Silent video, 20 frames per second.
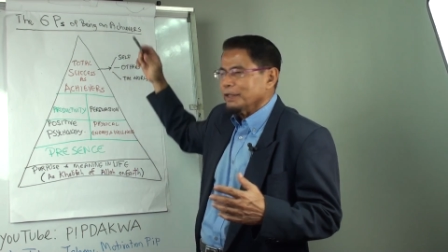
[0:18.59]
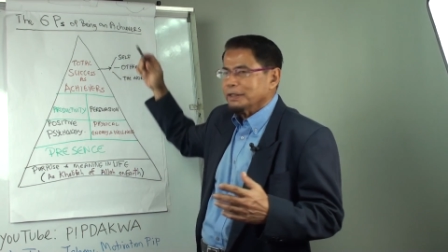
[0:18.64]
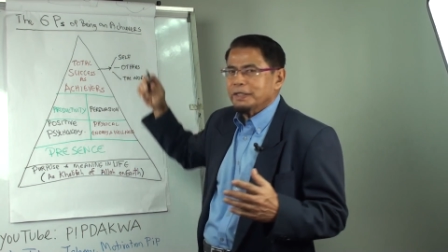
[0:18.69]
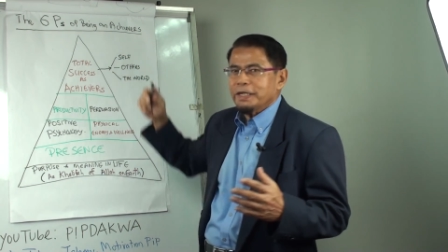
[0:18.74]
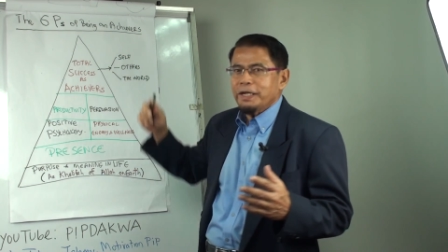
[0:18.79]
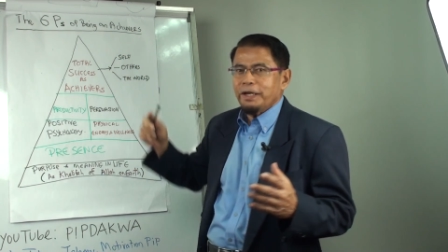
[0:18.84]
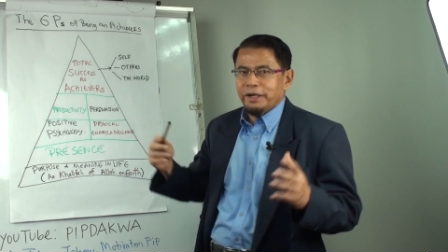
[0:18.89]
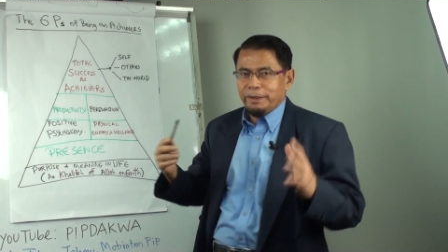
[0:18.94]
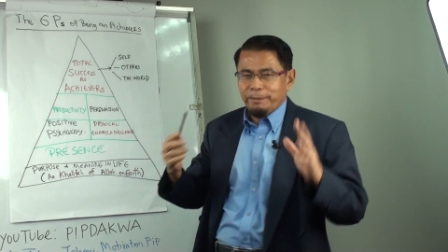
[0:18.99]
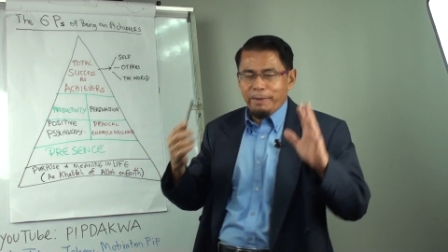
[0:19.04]

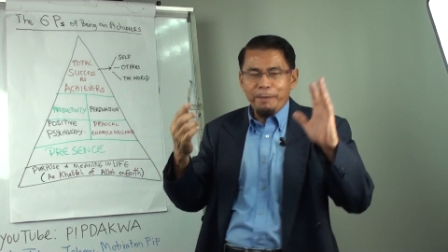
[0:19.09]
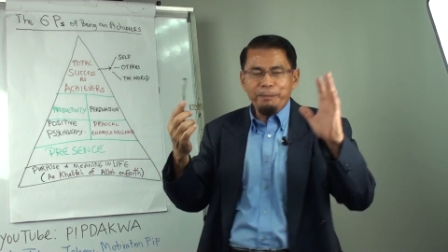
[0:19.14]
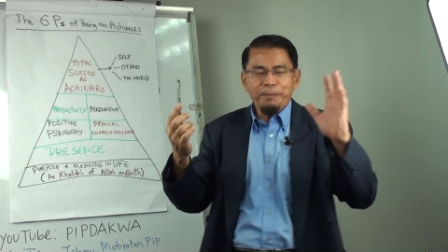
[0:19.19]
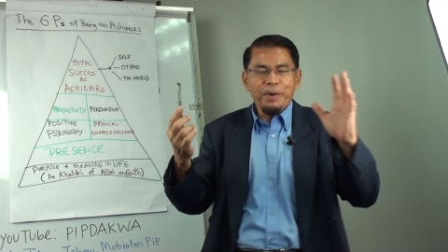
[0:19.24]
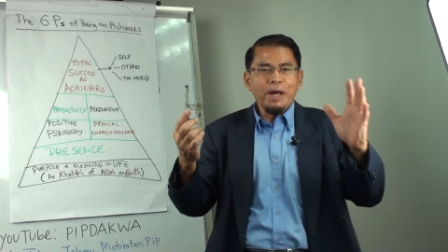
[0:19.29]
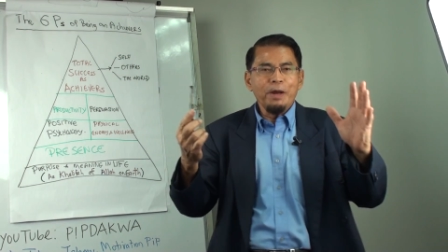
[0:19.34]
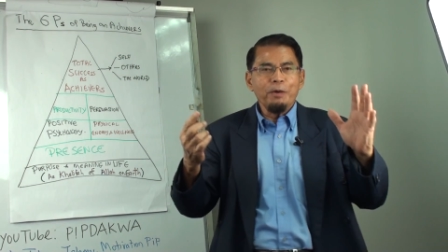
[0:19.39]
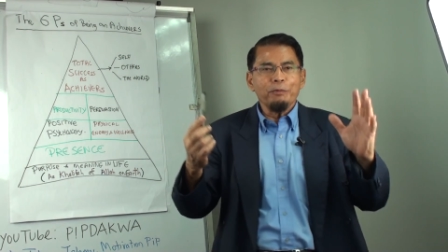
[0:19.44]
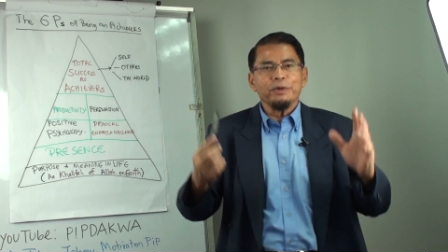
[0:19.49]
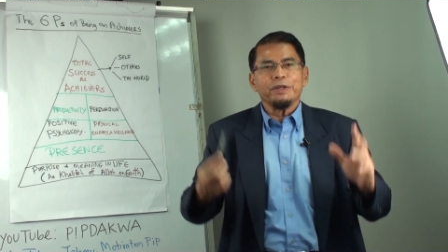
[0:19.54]
Huh?
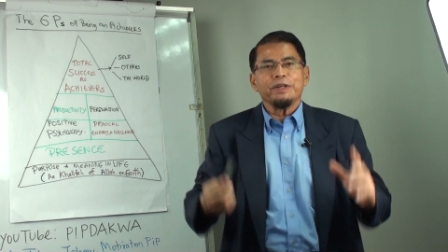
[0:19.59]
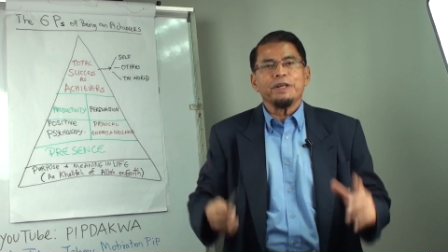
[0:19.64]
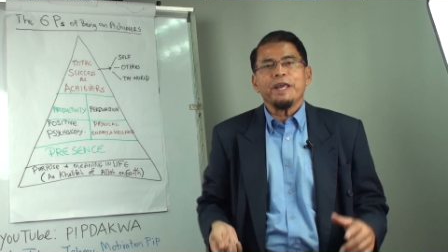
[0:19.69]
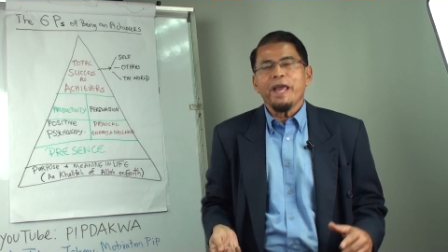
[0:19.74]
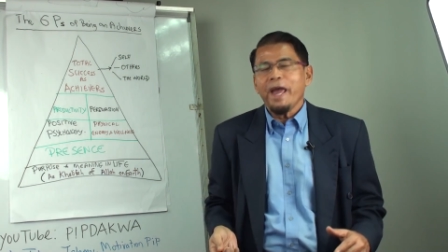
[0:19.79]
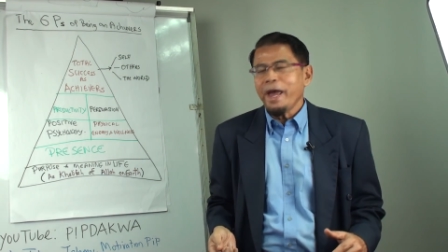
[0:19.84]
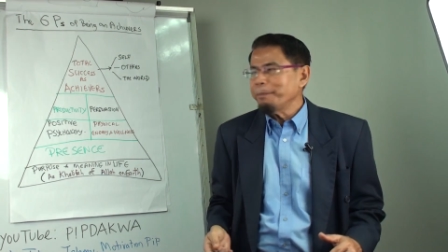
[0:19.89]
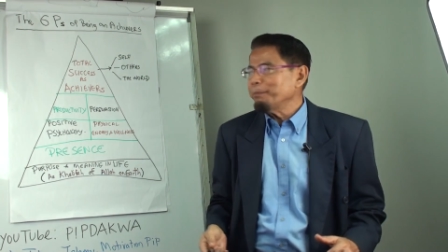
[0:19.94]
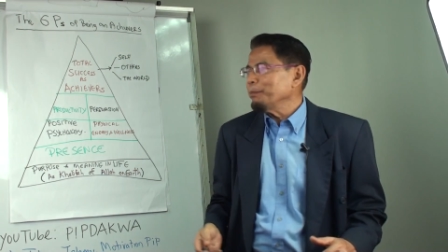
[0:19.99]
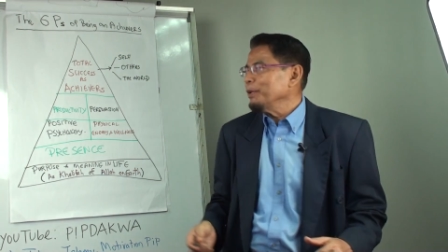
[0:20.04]
Remember, we
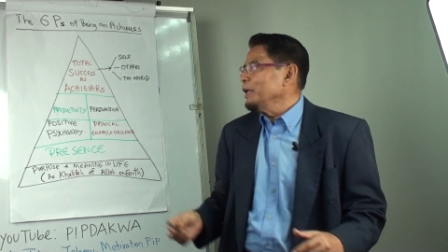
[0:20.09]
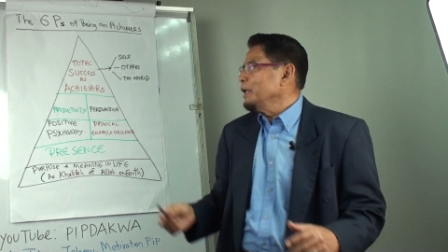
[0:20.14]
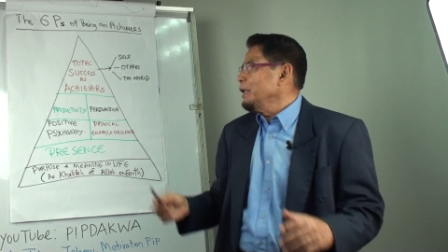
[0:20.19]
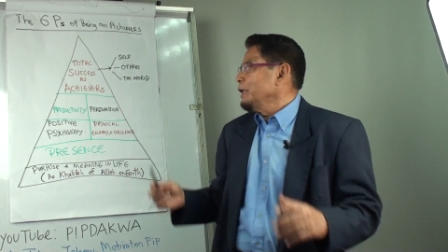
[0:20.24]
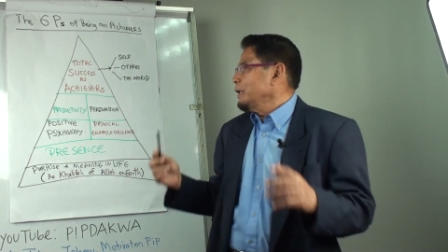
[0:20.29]
recap.